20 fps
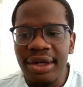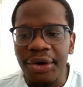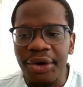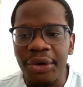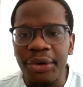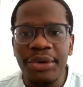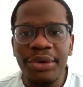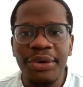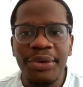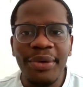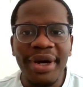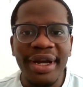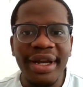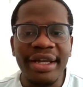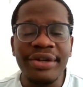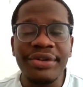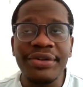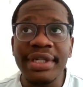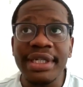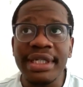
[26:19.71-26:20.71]
grown quite
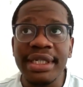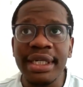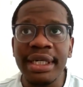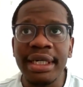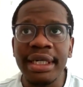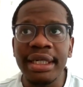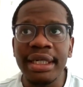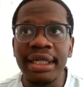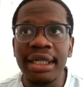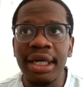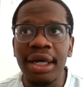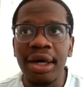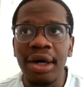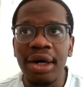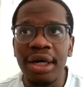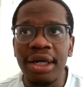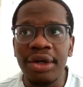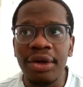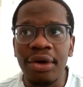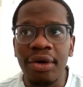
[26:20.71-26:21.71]
interestingly,
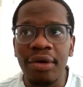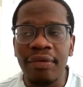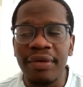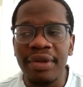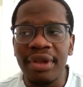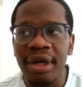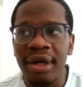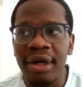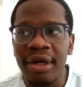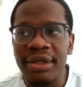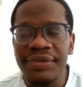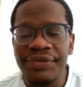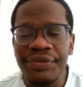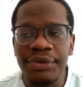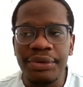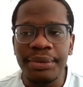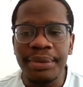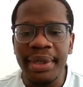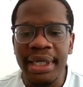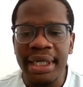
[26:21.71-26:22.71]
over the last
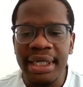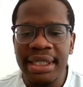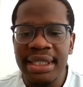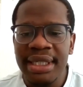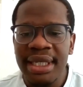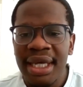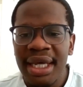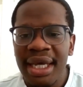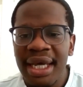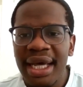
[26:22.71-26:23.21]
few weeks.